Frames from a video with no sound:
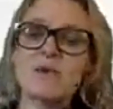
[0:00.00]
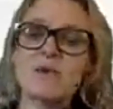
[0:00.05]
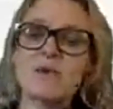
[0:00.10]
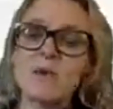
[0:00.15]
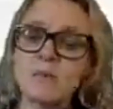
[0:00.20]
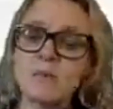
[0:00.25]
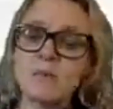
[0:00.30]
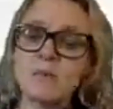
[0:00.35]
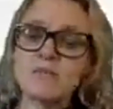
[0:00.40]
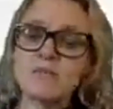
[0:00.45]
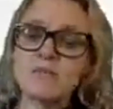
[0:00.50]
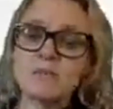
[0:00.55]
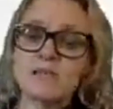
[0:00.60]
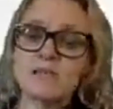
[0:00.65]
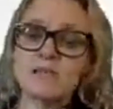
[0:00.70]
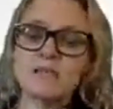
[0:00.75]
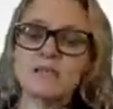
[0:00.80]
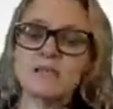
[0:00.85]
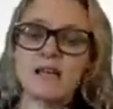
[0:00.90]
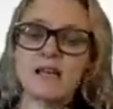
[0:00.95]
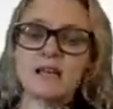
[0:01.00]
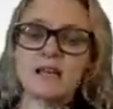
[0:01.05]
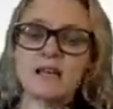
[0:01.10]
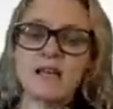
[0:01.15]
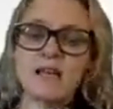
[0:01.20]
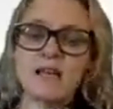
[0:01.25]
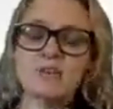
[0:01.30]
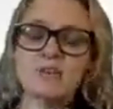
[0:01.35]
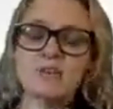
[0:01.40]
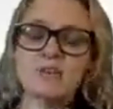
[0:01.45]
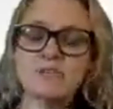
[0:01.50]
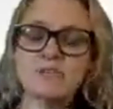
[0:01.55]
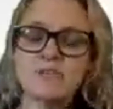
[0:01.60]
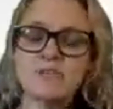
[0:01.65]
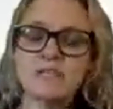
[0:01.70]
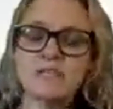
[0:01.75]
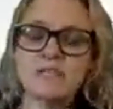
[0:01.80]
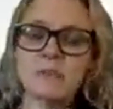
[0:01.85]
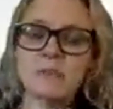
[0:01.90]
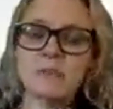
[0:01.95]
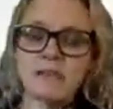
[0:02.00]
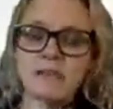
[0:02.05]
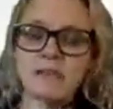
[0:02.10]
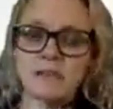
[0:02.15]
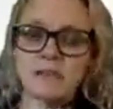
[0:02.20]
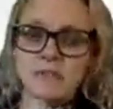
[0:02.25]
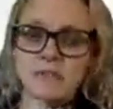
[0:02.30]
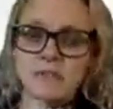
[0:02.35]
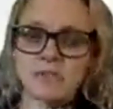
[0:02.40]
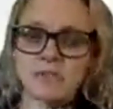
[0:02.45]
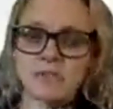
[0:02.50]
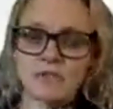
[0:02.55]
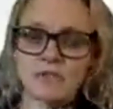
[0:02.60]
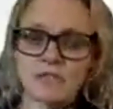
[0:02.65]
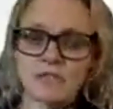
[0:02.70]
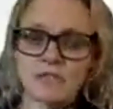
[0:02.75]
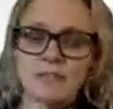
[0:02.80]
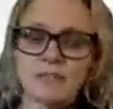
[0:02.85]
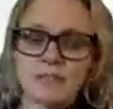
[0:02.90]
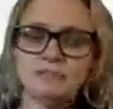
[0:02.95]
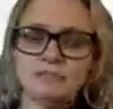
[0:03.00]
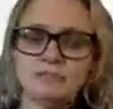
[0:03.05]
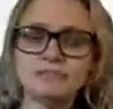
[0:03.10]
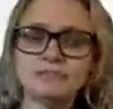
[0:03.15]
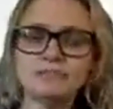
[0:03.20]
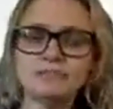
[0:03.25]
So there will be some ind levels of independent study,